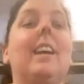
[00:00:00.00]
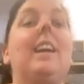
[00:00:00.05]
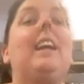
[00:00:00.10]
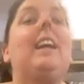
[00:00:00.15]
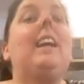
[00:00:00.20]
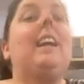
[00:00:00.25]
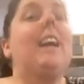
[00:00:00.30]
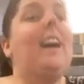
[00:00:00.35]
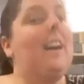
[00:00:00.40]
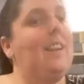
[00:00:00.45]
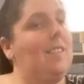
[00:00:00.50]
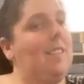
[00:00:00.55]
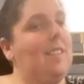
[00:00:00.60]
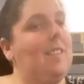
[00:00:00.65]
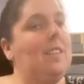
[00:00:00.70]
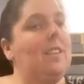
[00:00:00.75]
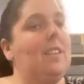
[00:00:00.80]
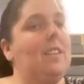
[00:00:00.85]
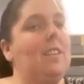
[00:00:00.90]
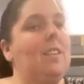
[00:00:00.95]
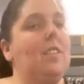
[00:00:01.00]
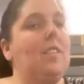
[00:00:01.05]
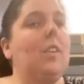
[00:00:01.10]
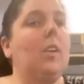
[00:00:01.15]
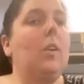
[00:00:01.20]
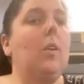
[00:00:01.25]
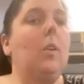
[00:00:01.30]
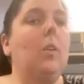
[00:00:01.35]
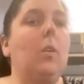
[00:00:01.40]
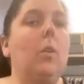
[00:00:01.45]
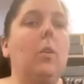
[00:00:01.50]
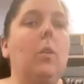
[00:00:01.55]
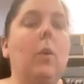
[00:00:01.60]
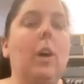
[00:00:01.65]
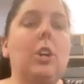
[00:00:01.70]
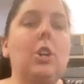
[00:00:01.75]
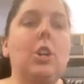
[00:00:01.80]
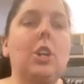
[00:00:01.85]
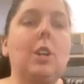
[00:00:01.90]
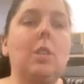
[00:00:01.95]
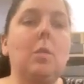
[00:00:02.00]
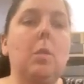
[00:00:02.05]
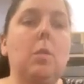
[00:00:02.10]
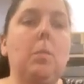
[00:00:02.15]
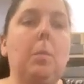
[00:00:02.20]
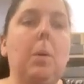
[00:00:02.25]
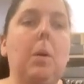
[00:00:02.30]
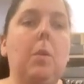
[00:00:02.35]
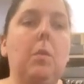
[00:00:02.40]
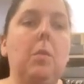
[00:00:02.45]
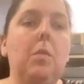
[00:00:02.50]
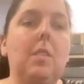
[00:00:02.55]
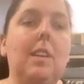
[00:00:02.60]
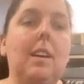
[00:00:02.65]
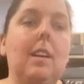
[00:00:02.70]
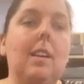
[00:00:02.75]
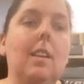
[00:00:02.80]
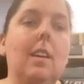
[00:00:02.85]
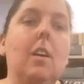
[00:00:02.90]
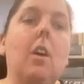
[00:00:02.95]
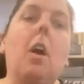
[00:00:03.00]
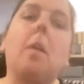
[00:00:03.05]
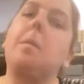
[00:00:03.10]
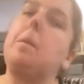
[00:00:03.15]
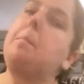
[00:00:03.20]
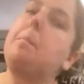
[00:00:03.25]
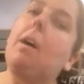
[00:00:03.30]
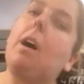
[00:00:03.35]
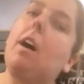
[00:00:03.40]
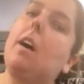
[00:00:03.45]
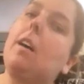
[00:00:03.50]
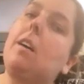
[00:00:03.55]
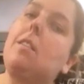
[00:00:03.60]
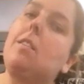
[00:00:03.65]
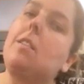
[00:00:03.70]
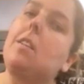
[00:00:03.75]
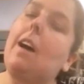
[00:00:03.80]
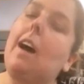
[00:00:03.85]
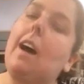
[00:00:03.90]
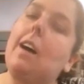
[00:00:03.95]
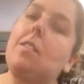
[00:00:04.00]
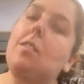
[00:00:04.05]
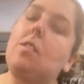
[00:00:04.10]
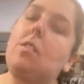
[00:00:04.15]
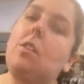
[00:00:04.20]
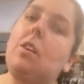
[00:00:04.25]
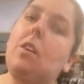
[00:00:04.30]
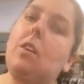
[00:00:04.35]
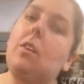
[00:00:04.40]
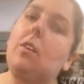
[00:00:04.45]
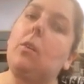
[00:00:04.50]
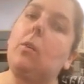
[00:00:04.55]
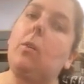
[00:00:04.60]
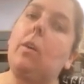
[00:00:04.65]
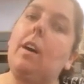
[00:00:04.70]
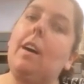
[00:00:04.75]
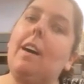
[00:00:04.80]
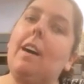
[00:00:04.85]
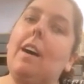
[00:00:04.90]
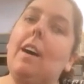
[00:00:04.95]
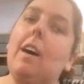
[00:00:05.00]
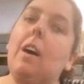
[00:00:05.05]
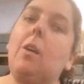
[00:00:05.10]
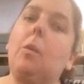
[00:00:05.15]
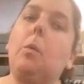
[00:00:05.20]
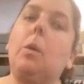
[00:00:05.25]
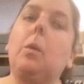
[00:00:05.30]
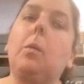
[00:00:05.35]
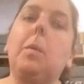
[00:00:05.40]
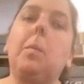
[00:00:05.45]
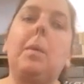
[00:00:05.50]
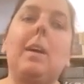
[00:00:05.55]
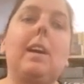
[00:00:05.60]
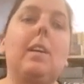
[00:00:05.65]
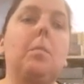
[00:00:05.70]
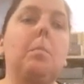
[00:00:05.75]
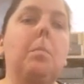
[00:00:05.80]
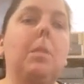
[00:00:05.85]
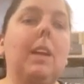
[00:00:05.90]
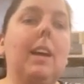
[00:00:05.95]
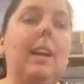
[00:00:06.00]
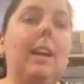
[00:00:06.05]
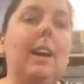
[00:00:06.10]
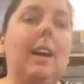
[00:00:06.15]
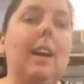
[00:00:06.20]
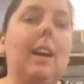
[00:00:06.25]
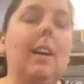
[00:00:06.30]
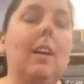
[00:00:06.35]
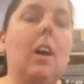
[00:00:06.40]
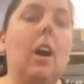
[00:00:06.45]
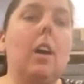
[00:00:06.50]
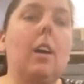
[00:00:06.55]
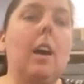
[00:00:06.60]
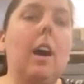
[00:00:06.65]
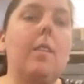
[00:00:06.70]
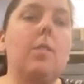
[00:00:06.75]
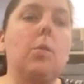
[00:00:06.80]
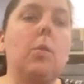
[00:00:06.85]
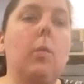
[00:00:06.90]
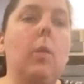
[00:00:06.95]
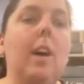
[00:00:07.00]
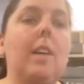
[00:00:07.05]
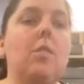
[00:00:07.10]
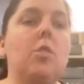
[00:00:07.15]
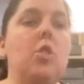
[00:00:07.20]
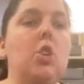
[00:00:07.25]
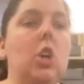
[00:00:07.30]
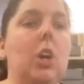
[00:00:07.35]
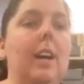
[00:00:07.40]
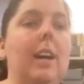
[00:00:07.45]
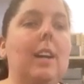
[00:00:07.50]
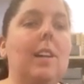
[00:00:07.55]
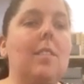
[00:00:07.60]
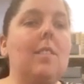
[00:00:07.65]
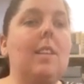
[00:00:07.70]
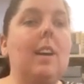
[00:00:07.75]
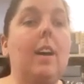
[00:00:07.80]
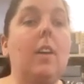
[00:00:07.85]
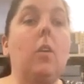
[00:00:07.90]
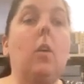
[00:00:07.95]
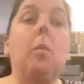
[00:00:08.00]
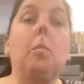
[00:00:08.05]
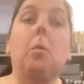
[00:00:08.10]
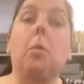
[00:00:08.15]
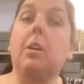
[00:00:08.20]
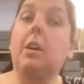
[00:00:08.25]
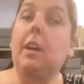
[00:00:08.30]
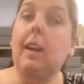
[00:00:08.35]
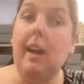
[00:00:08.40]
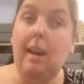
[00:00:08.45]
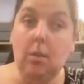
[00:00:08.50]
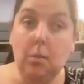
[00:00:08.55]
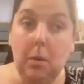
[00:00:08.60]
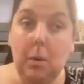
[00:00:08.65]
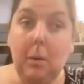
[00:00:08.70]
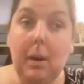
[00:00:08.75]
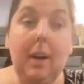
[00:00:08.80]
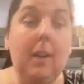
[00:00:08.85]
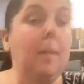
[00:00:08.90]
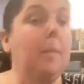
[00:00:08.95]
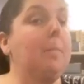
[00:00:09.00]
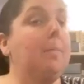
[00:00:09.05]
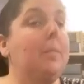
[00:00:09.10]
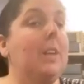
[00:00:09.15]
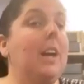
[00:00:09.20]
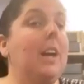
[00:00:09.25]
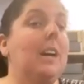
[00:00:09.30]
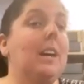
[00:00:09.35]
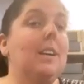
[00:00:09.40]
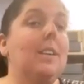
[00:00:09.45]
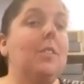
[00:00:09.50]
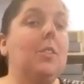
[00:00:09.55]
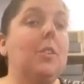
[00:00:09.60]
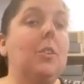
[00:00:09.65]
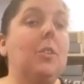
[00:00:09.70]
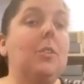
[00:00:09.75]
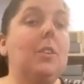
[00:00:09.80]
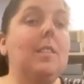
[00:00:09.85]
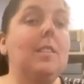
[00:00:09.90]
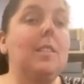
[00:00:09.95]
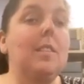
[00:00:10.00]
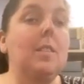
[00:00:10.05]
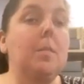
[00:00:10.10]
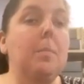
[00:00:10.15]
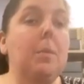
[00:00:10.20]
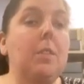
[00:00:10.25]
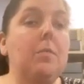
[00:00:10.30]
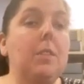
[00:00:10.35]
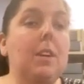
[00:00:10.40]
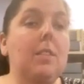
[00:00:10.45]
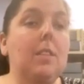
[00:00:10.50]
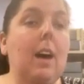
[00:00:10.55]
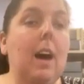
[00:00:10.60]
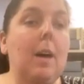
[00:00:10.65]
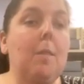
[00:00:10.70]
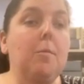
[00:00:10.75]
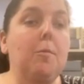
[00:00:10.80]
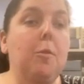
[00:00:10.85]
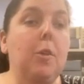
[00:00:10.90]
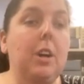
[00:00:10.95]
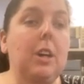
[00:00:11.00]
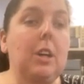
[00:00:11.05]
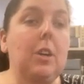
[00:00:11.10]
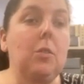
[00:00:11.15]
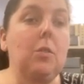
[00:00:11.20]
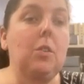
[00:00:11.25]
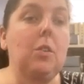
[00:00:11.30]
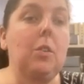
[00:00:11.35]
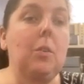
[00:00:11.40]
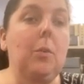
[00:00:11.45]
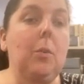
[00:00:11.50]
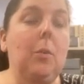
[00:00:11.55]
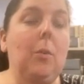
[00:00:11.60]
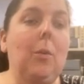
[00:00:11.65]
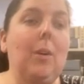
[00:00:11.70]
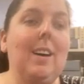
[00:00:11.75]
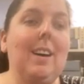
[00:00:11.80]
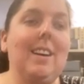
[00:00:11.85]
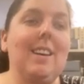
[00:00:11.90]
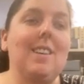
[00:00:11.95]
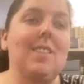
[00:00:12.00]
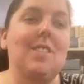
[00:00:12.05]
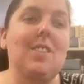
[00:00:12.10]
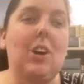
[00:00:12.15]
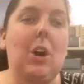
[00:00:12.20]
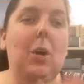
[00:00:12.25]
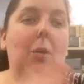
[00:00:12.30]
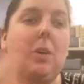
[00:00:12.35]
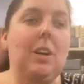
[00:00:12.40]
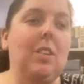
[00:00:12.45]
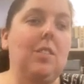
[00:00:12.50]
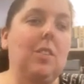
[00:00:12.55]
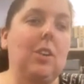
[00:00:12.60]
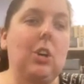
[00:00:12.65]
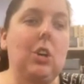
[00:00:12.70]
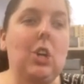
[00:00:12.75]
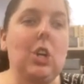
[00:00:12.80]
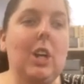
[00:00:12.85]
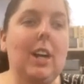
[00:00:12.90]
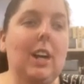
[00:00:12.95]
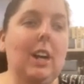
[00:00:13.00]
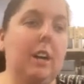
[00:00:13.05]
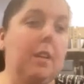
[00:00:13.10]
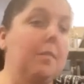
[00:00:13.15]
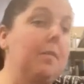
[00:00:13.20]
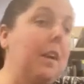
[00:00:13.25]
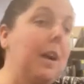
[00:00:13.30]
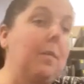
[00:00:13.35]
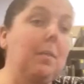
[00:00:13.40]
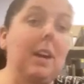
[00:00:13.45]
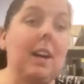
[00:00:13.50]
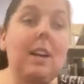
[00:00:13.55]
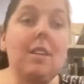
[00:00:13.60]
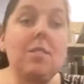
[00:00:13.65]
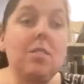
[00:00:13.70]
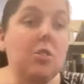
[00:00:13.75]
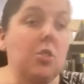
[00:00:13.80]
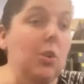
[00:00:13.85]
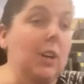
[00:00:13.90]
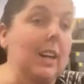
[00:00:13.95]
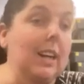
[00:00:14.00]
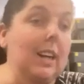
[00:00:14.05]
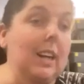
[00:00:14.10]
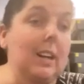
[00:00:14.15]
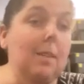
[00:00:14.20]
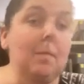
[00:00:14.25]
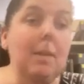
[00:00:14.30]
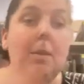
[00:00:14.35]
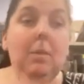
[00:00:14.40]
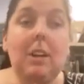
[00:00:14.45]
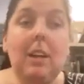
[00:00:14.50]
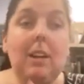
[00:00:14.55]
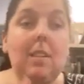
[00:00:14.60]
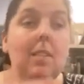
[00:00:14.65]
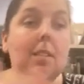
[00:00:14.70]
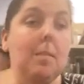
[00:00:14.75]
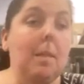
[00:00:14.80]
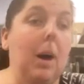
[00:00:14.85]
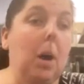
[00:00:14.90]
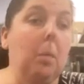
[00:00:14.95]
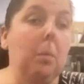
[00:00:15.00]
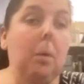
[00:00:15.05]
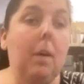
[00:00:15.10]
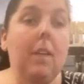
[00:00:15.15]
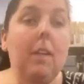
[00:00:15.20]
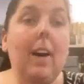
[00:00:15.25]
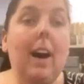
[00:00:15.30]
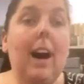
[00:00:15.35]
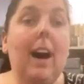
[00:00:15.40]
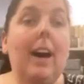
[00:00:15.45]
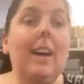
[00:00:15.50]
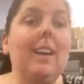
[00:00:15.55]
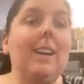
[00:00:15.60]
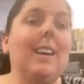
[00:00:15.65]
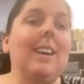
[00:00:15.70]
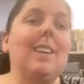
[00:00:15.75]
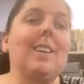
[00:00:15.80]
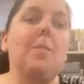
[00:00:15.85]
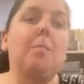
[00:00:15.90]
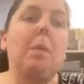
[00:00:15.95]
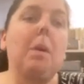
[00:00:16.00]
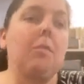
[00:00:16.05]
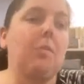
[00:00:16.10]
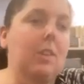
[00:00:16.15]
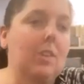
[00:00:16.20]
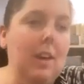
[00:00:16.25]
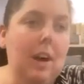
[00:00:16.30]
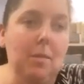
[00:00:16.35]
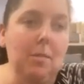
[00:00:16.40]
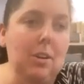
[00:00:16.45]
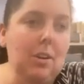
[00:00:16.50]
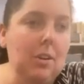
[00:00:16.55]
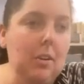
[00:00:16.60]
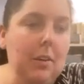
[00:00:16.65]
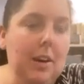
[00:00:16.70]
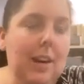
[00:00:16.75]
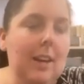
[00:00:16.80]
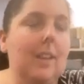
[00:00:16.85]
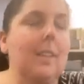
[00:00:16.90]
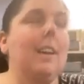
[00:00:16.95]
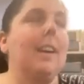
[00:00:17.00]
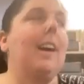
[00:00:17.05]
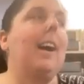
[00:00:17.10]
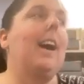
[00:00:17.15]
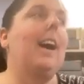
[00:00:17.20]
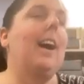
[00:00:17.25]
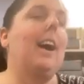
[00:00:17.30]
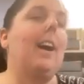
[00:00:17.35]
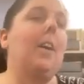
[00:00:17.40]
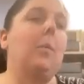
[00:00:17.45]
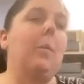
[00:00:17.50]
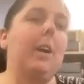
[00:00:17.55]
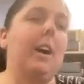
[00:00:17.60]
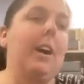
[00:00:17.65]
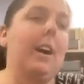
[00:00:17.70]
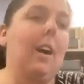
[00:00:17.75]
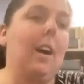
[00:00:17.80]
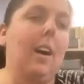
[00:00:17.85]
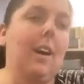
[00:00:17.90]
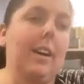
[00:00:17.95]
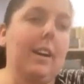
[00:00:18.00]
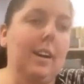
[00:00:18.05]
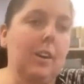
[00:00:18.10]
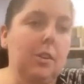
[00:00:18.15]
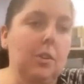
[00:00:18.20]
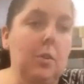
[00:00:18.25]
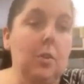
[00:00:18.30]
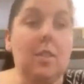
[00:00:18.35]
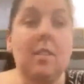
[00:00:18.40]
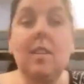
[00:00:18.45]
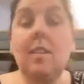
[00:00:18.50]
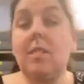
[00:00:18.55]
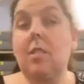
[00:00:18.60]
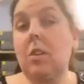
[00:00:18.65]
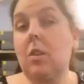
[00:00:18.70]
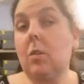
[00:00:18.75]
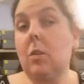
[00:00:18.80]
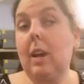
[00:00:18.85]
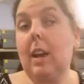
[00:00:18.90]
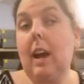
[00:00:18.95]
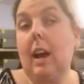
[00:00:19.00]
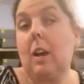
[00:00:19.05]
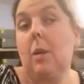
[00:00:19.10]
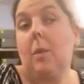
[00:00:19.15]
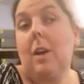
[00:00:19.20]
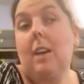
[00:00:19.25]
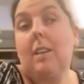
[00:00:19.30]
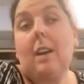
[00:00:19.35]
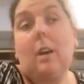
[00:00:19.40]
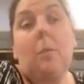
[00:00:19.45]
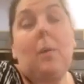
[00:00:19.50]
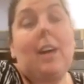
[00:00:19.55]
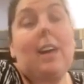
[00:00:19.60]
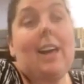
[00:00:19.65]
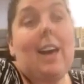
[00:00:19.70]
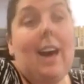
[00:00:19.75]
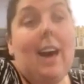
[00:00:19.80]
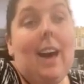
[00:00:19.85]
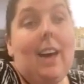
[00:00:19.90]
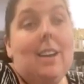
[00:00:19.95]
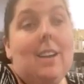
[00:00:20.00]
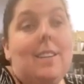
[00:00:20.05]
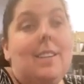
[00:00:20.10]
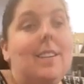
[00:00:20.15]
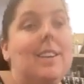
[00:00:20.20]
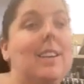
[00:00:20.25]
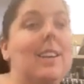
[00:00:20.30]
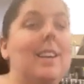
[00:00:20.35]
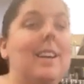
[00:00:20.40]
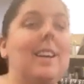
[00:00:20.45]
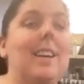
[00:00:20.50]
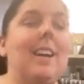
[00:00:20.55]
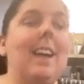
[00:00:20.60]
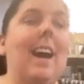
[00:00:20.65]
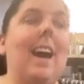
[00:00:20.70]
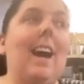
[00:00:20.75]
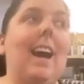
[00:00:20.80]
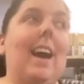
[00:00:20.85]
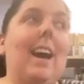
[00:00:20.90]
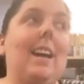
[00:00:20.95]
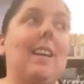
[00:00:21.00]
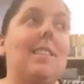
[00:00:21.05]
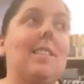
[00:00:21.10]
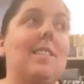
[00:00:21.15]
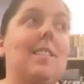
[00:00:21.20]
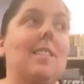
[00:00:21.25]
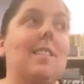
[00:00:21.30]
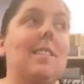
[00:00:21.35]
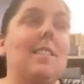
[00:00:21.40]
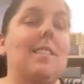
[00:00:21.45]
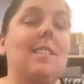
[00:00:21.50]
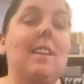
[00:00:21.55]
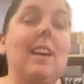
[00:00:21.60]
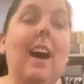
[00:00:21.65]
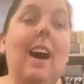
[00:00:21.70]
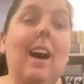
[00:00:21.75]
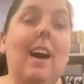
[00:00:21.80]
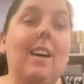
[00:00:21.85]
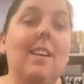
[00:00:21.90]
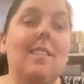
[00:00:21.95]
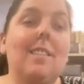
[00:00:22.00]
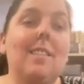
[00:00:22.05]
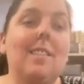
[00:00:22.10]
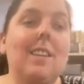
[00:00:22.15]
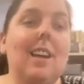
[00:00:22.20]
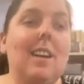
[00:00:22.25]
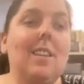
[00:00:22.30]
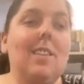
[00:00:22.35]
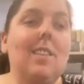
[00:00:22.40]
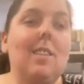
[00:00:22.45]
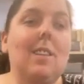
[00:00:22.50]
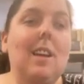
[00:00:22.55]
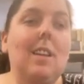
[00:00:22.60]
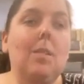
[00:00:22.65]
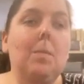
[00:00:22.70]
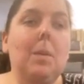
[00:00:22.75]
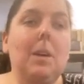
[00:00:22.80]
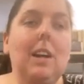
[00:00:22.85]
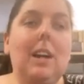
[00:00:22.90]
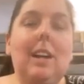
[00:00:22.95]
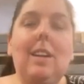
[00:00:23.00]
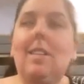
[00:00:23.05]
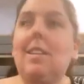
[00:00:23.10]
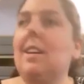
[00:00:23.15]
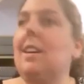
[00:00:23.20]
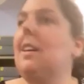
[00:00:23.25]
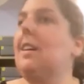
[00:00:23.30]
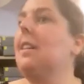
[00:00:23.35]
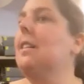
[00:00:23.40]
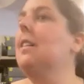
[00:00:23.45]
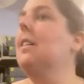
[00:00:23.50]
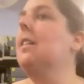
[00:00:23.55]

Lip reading: Yes. So question was posed in the comment box as to will we be completing archives requests during the stay-at-home order? Yes, we will. So this is the perfect time for you to start researching your family history, maybe need some help with that. Perfect time to do it. And we are here to assist you in any way that we can. And yeah, that's pretty easy.